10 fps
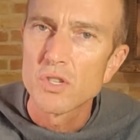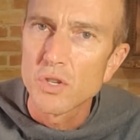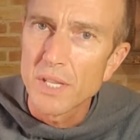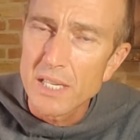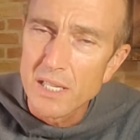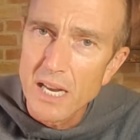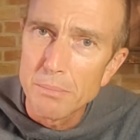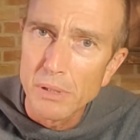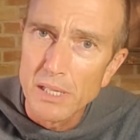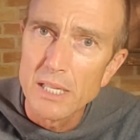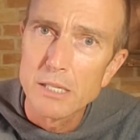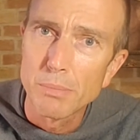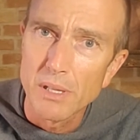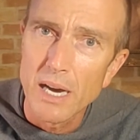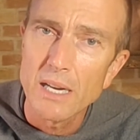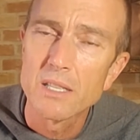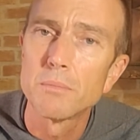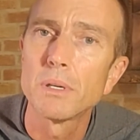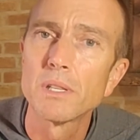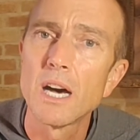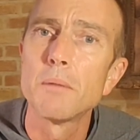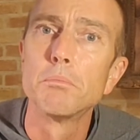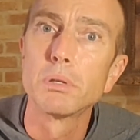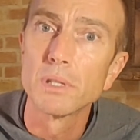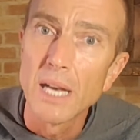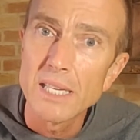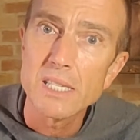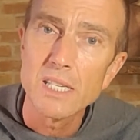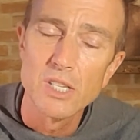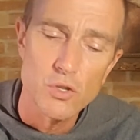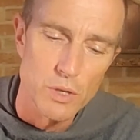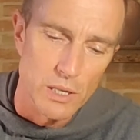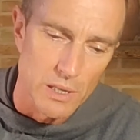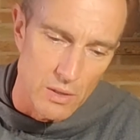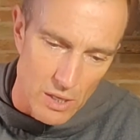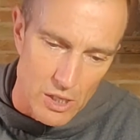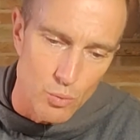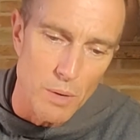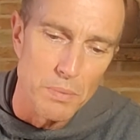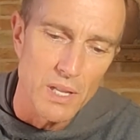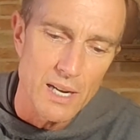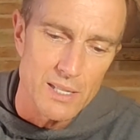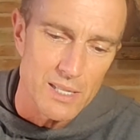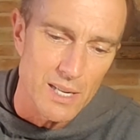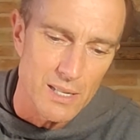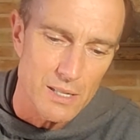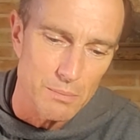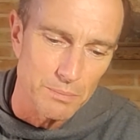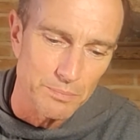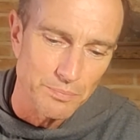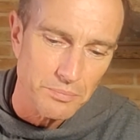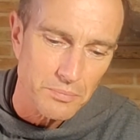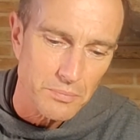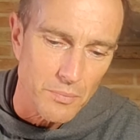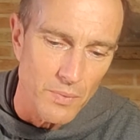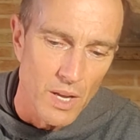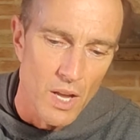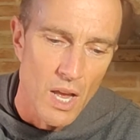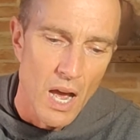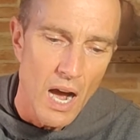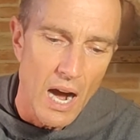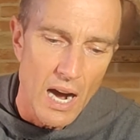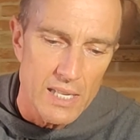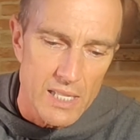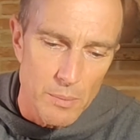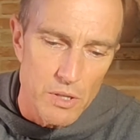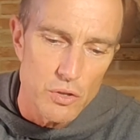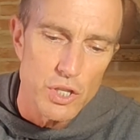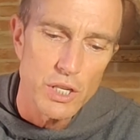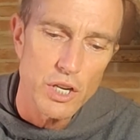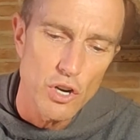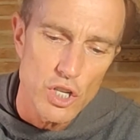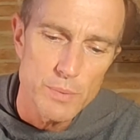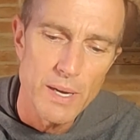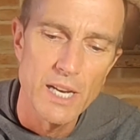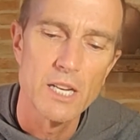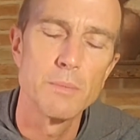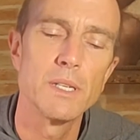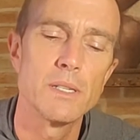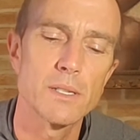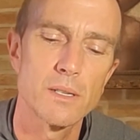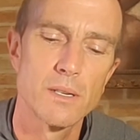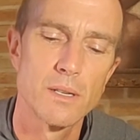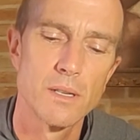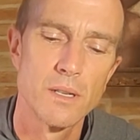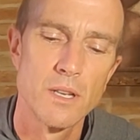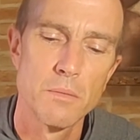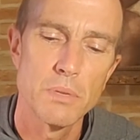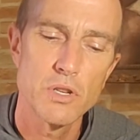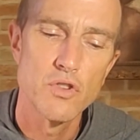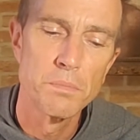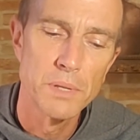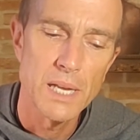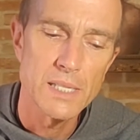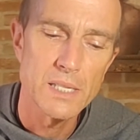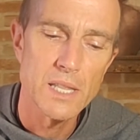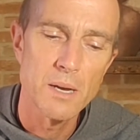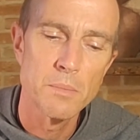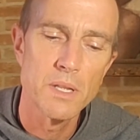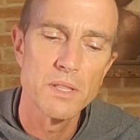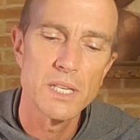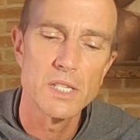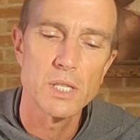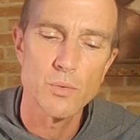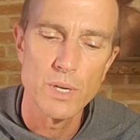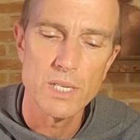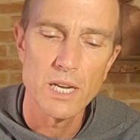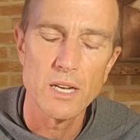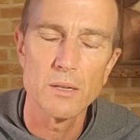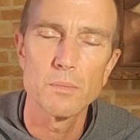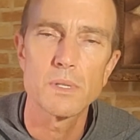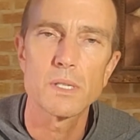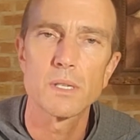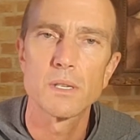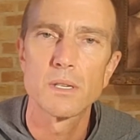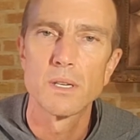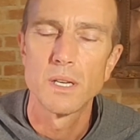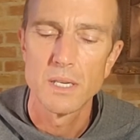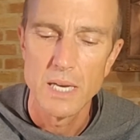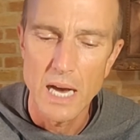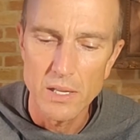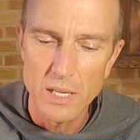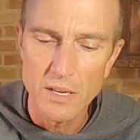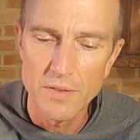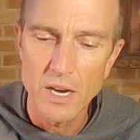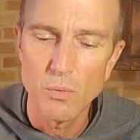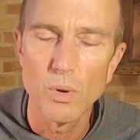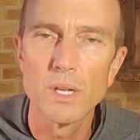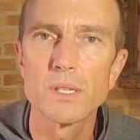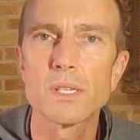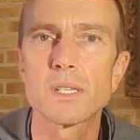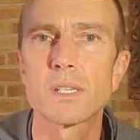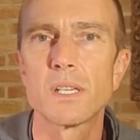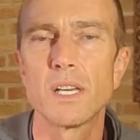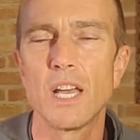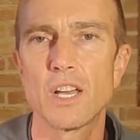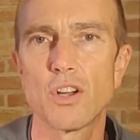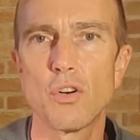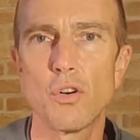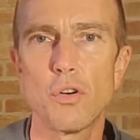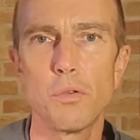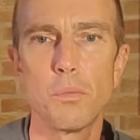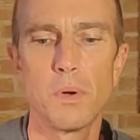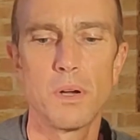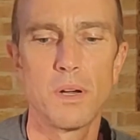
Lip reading: So that did not please Balak, that Balaam blessed Israel. And this is what Balak says. I summon you to curse my enemies, but you have blessed them these three times. Now leave at once and go home.